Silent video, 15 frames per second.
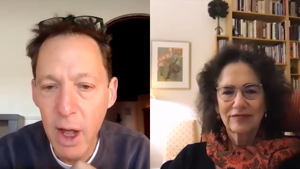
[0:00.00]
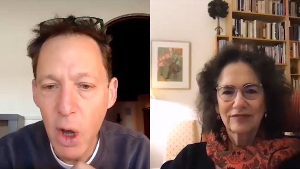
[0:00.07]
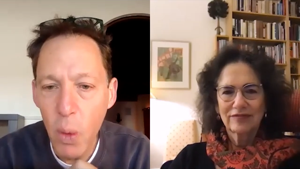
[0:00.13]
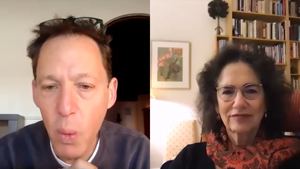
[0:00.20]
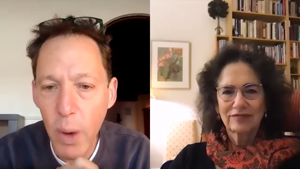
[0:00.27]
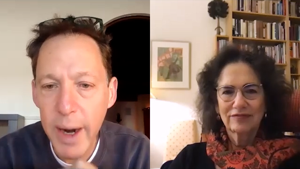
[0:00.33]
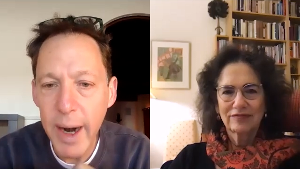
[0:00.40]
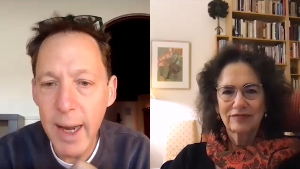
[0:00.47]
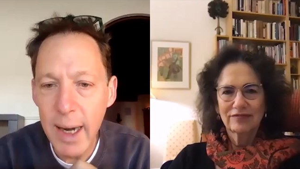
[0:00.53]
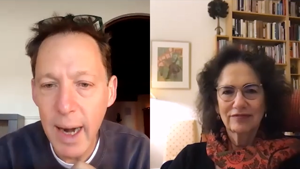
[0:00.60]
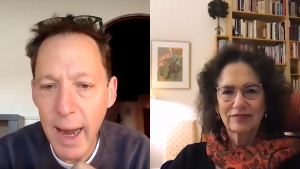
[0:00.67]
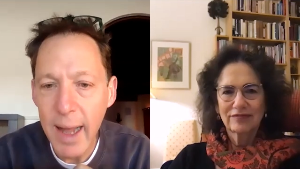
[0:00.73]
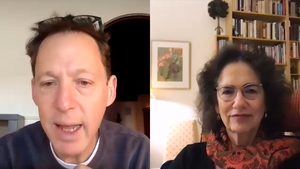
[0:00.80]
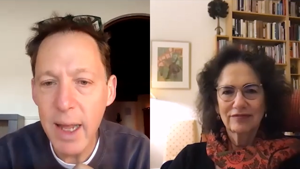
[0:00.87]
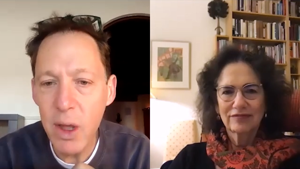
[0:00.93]
Speaker 1: What I'd
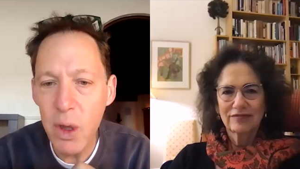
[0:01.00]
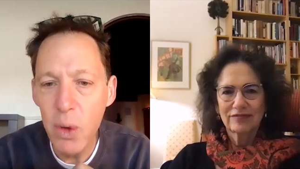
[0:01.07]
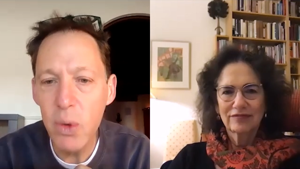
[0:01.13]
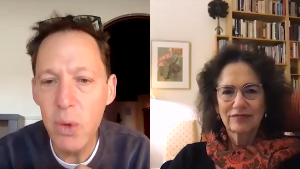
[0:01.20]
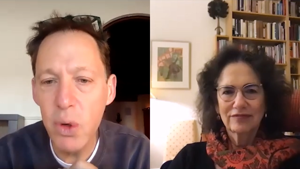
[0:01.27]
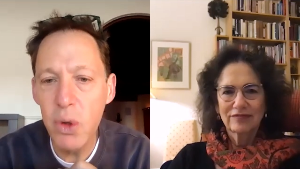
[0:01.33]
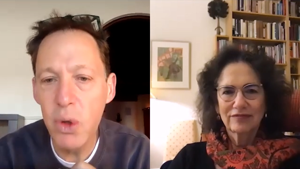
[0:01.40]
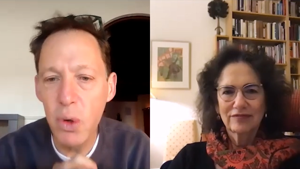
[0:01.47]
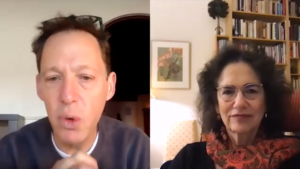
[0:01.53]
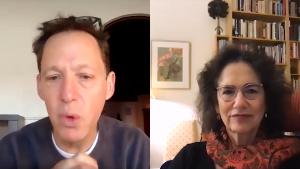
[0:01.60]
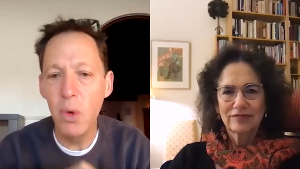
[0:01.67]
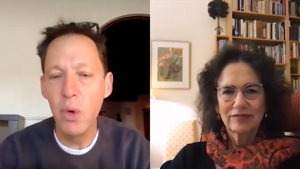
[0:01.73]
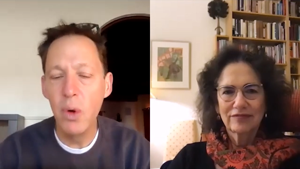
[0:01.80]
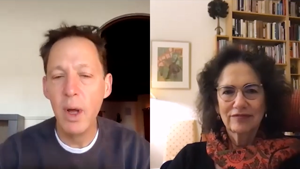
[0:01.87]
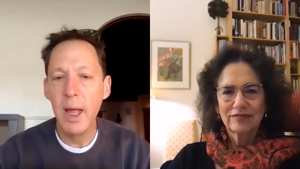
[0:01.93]
like you to
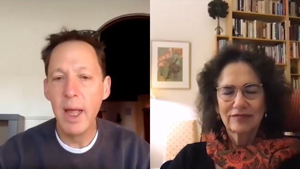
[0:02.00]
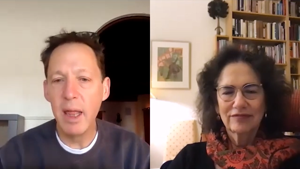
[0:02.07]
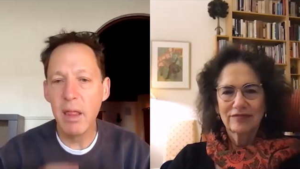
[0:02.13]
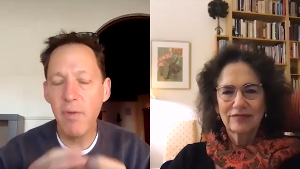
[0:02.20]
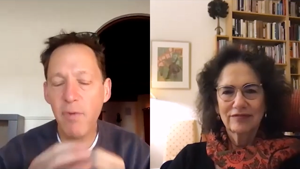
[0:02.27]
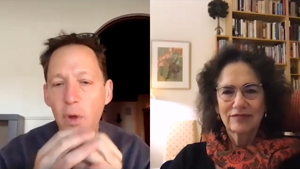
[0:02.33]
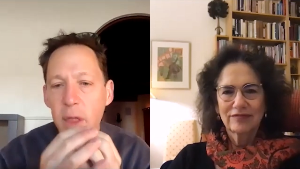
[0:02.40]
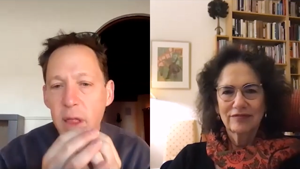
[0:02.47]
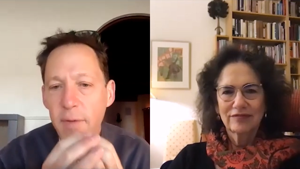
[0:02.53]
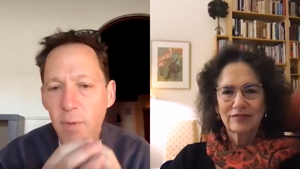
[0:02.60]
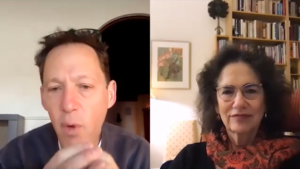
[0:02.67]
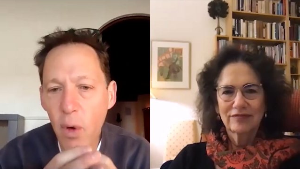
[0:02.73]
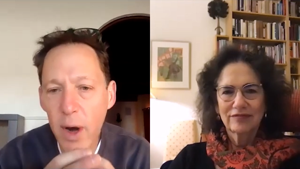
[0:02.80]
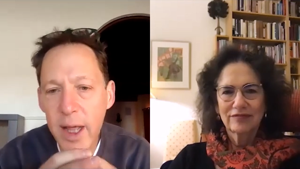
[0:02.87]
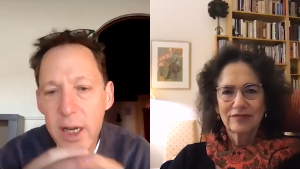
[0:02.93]
do is, first of
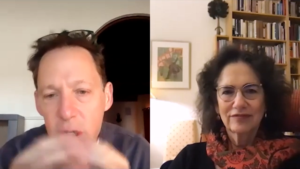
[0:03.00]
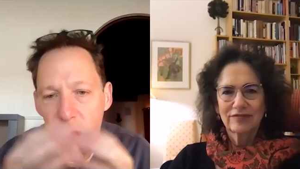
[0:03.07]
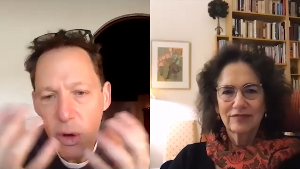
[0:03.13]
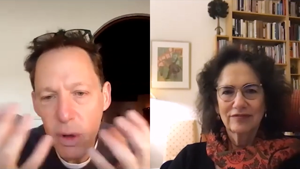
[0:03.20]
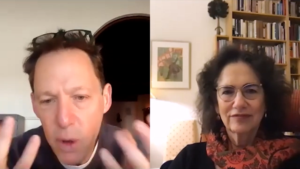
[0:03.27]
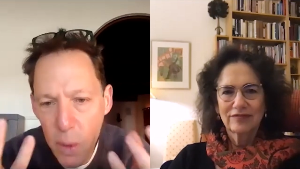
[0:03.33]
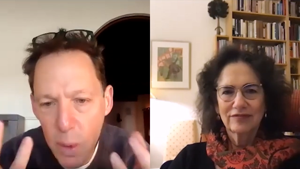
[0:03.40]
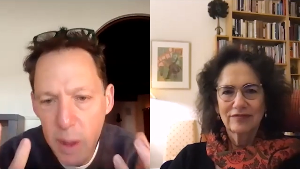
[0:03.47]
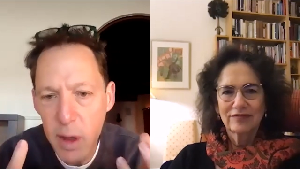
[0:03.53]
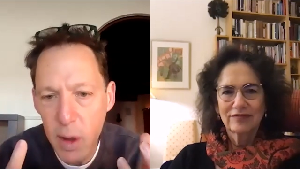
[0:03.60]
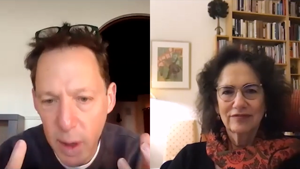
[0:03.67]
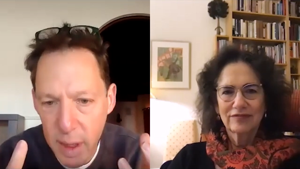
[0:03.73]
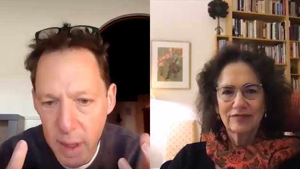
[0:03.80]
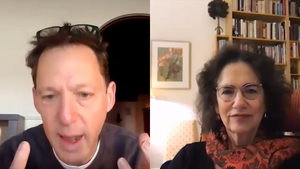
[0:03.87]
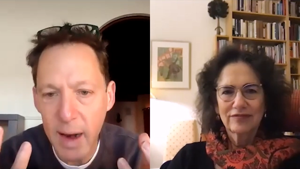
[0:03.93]
all, introduce
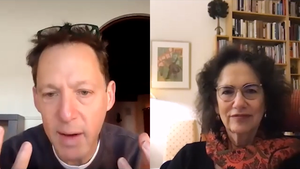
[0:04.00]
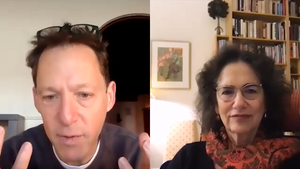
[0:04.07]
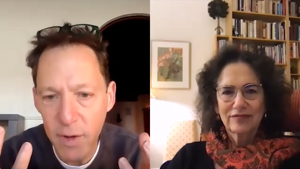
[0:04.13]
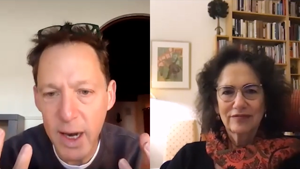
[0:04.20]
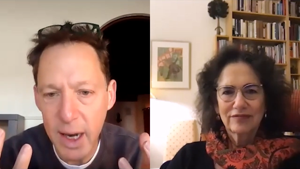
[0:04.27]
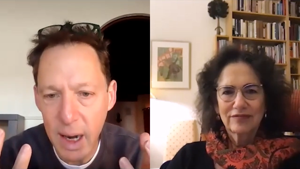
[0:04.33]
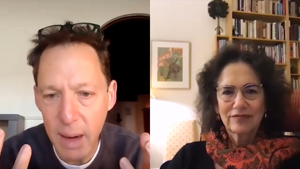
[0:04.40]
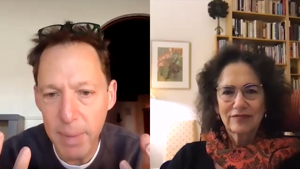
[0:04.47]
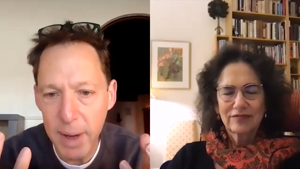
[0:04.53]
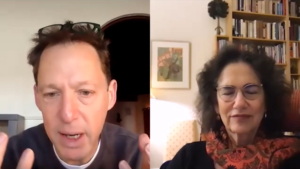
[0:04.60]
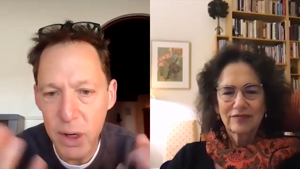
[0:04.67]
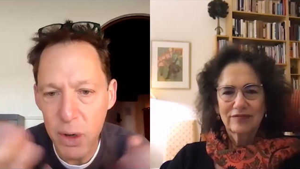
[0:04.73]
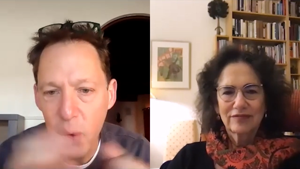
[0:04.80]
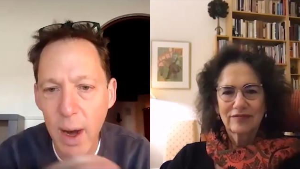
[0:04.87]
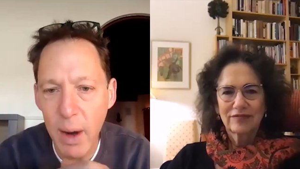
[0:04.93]
yourself a little bit
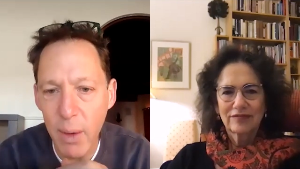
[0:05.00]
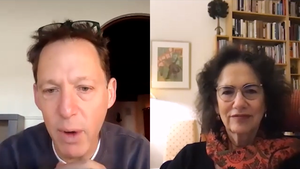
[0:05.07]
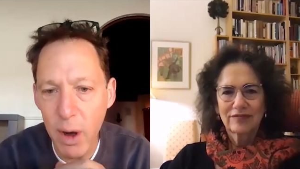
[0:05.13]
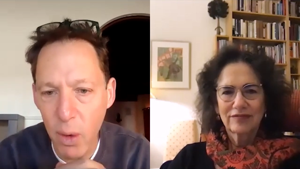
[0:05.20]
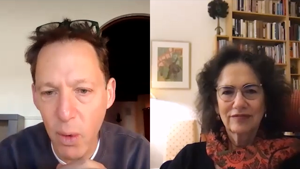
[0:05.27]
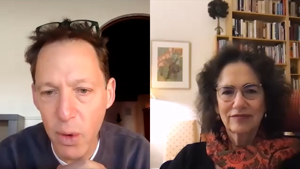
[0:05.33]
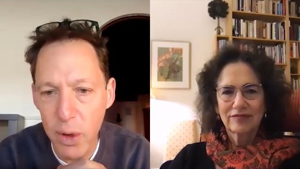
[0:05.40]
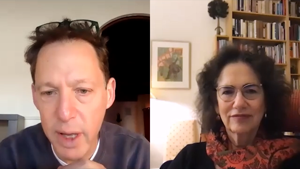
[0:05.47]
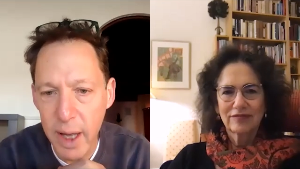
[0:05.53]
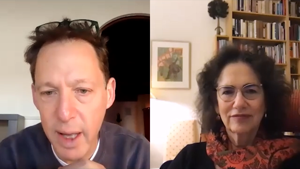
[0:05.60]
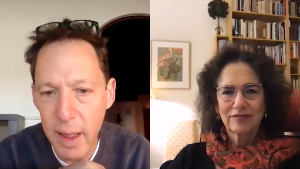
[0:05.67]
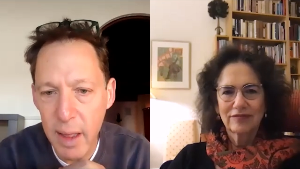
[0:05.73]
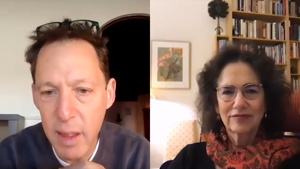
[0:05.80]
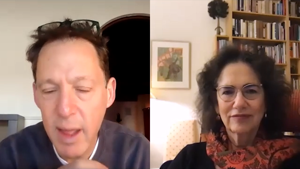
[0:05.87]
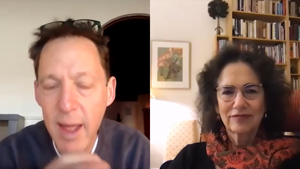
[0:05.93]
to our
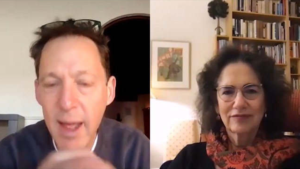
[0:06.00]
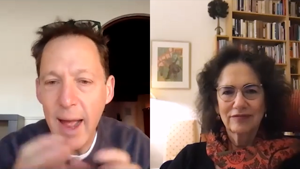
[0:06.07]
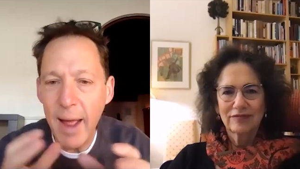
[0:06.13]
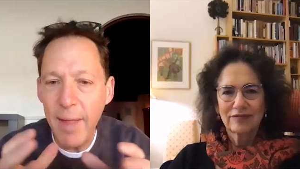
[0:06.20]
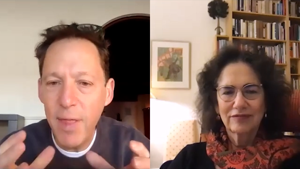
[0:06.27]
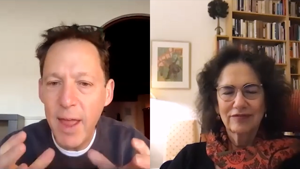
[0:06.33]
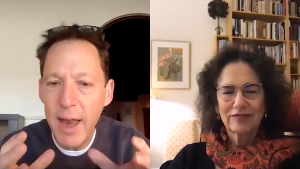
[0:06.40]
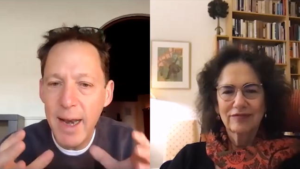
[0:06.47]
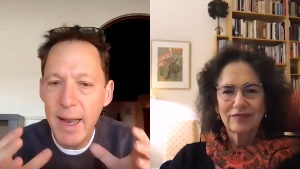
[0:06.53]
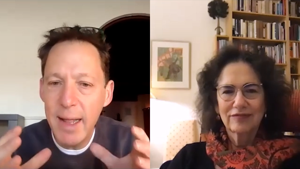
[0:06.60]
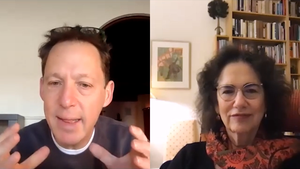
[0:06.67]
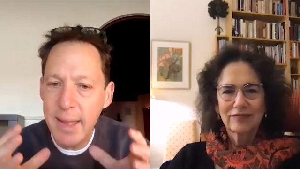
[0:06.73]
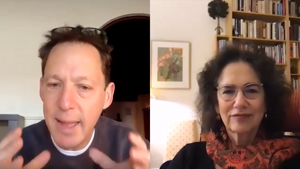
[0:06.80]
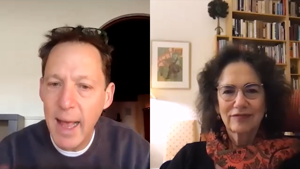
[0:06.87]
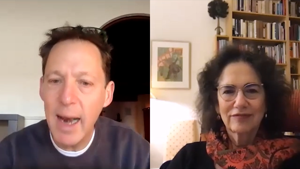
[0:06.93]
audience and then
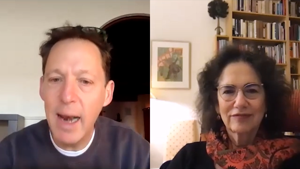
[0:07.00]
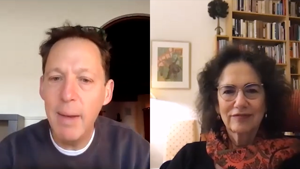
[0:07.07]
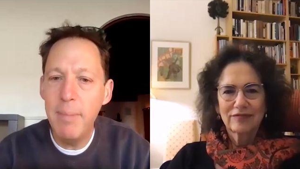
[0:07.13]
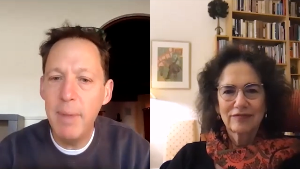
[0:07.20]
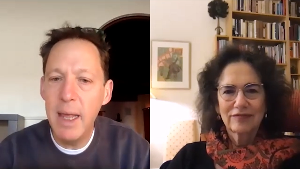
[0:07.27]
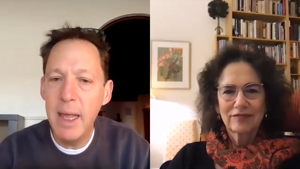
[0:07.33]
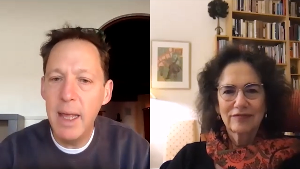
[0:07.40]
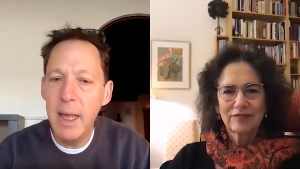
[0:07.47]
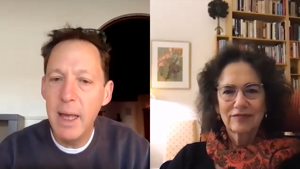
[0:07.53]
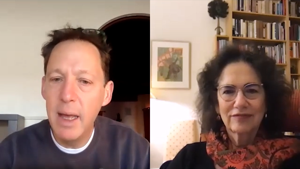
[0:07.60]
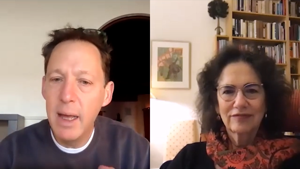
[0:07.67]
tell me,